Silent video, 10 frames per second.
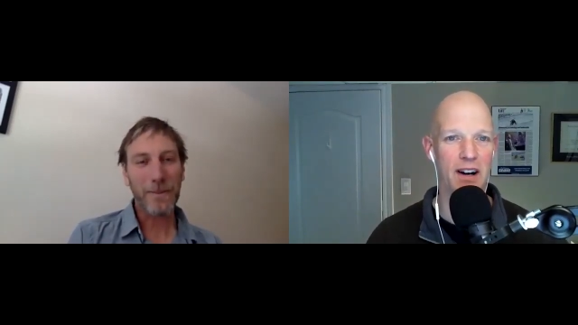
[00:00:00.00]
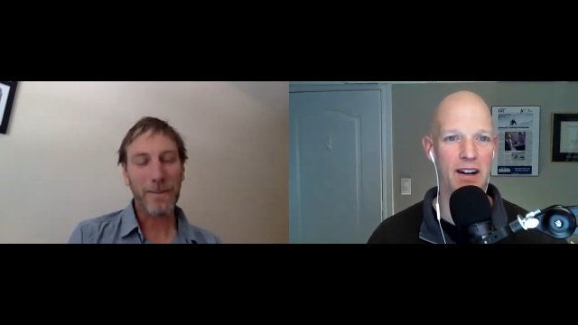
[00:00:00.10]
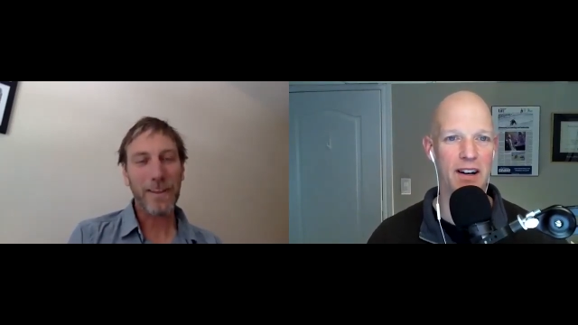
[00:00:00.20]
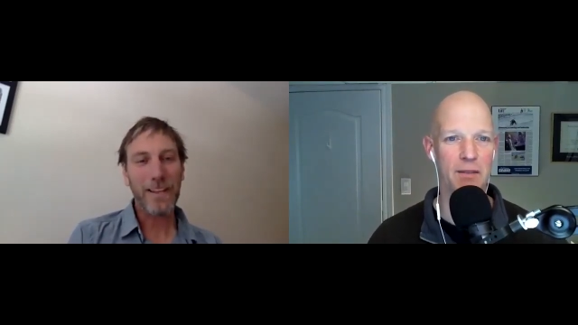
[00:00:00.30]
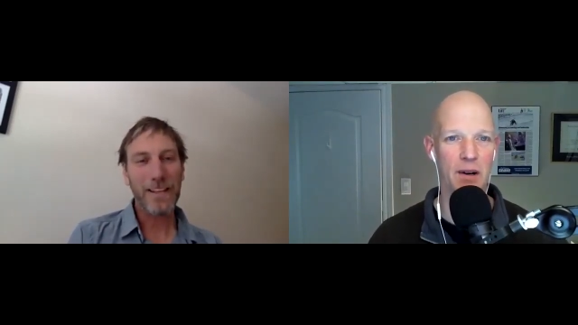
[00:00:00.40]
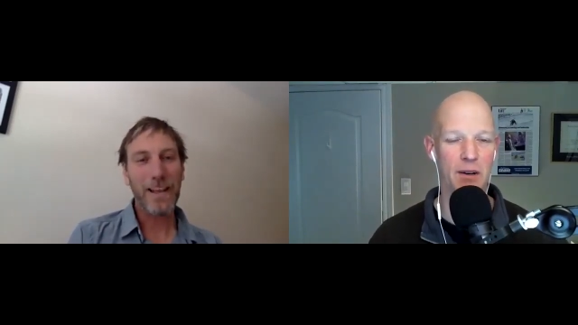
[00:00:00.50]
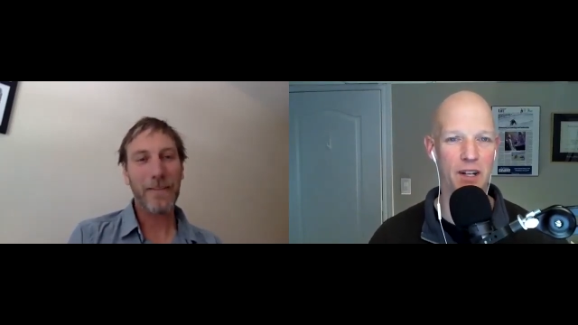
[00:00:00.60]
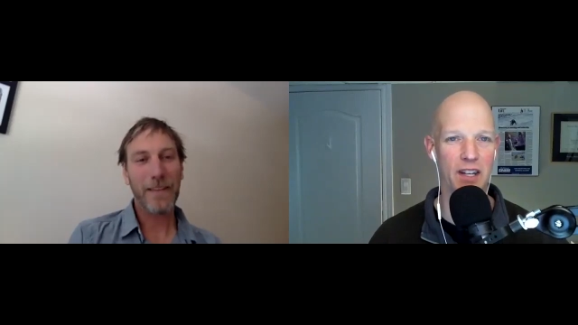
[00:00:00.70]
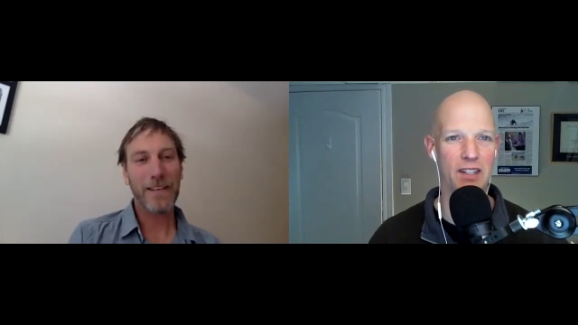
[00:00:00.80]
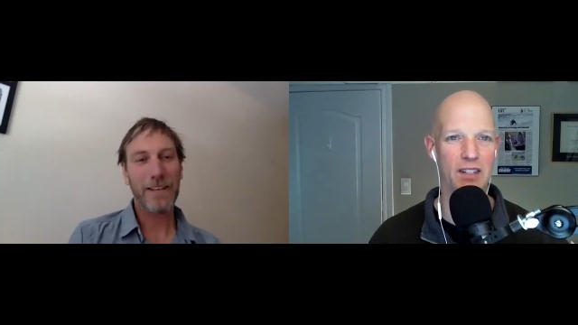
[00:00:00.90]
Speaker 1: um, I
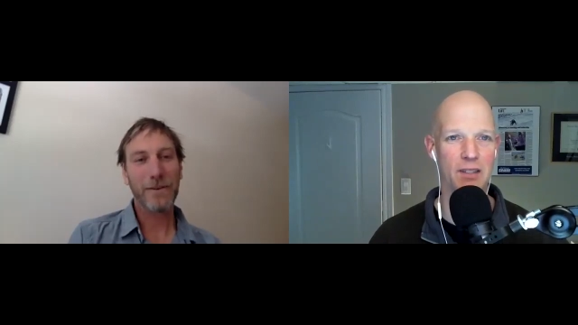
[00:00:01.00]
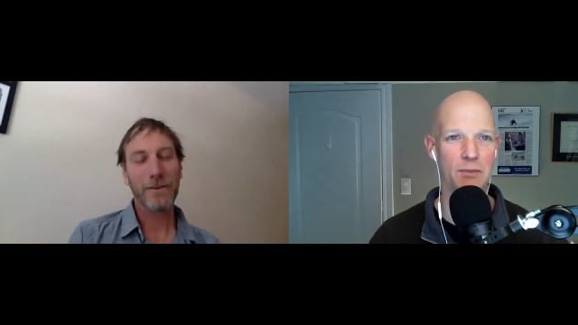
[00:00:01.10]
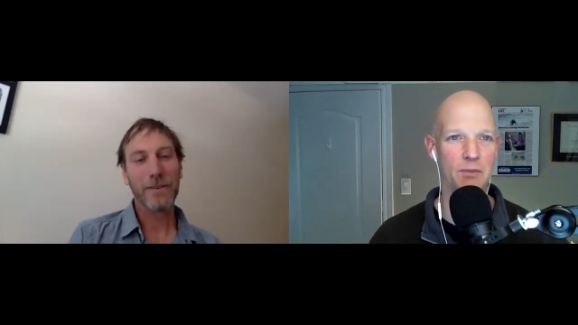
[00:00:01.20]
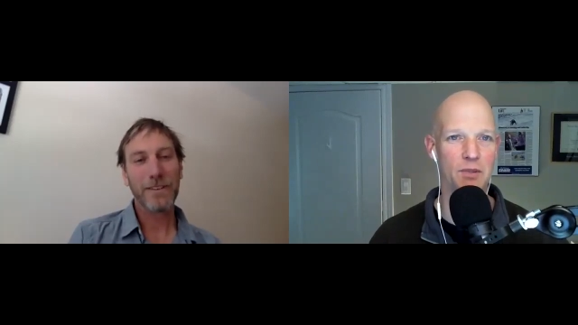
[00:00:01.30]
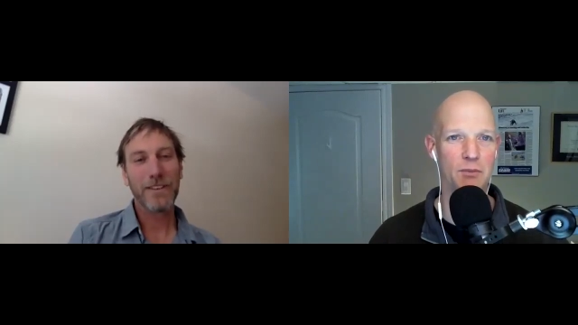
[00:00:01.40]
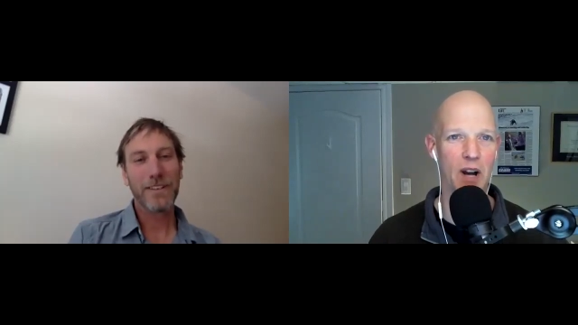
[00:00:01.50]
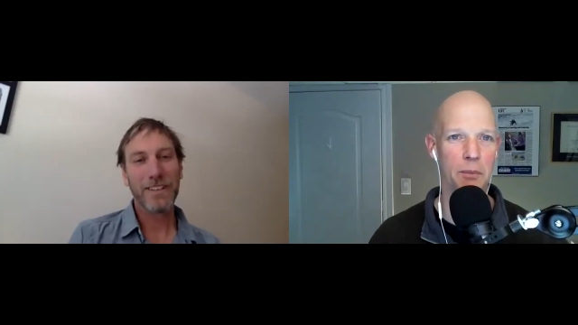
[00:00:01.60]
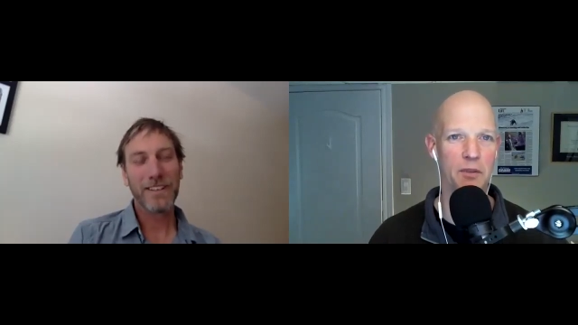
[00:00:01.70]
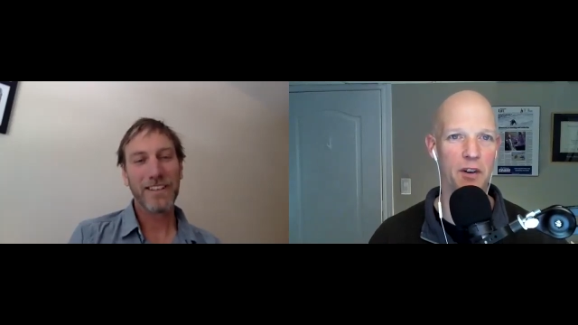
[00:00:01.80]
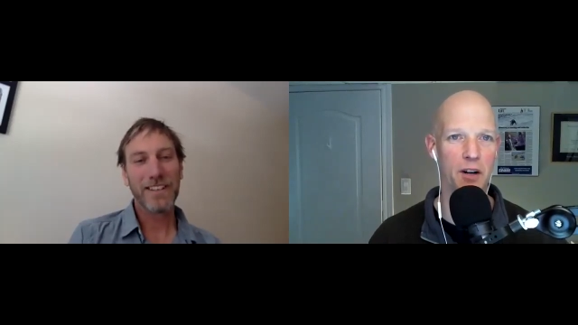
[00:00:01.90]
want to get to some some
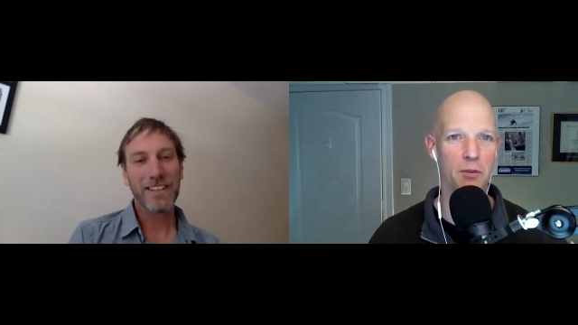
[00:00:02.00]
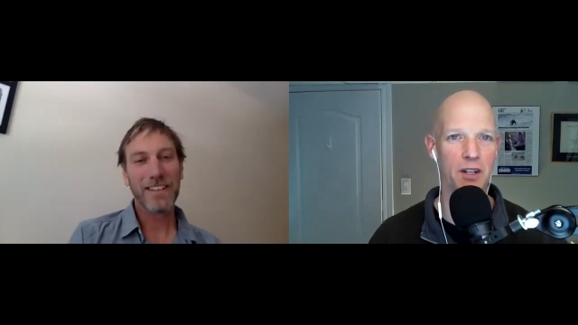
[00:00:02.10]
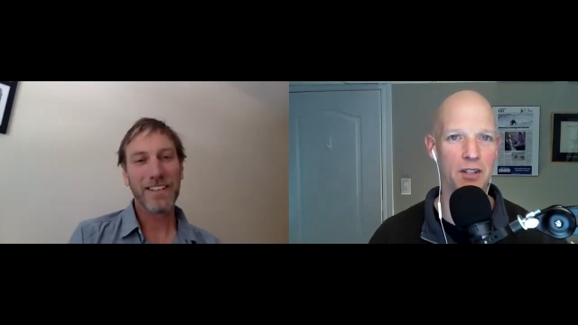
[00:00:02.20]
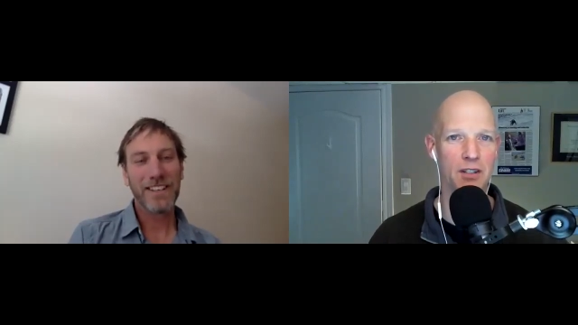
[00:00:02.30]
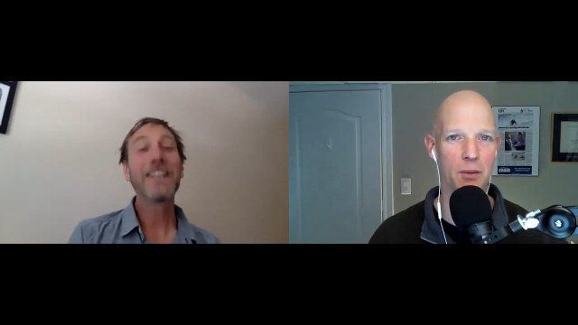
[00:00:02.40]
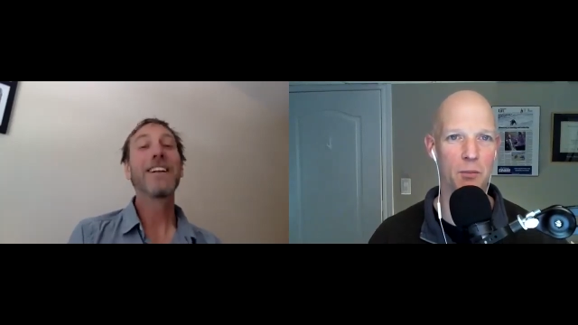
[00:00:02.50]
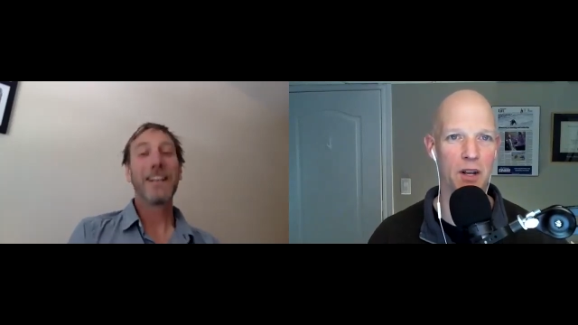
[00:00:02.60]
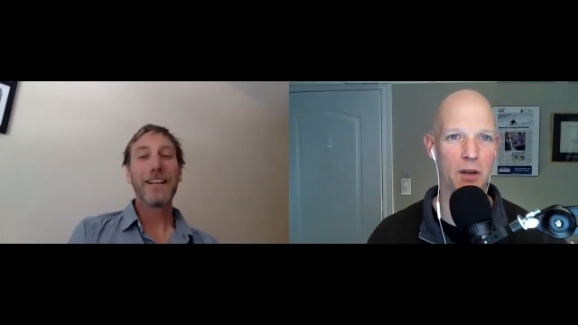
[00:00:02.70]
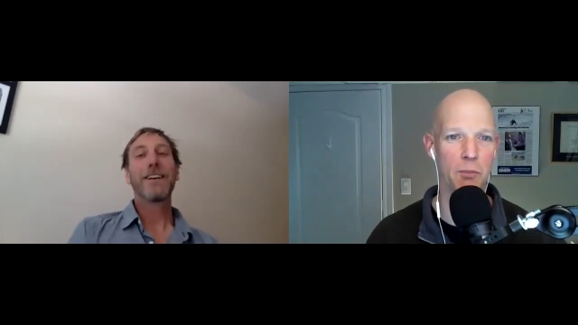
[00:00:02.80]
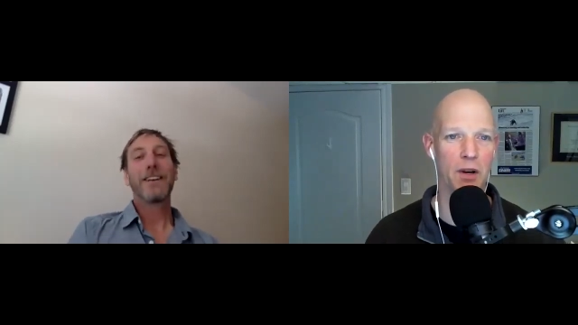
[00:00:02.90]
rapid fire questions in a minute,